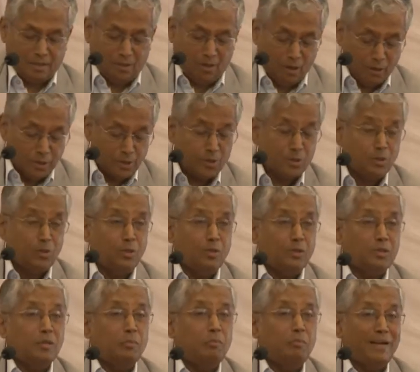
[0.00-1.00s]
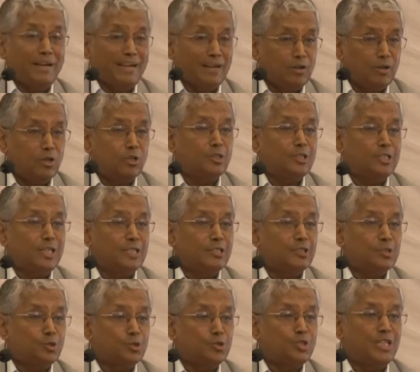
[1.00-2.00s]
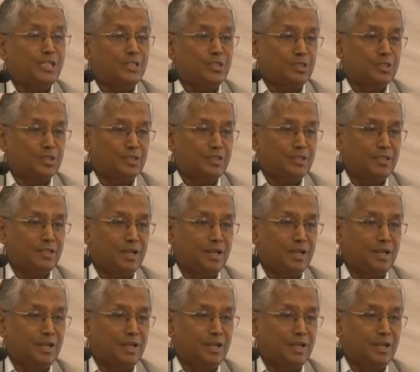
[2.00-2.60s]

Also, the pedagogy has to change.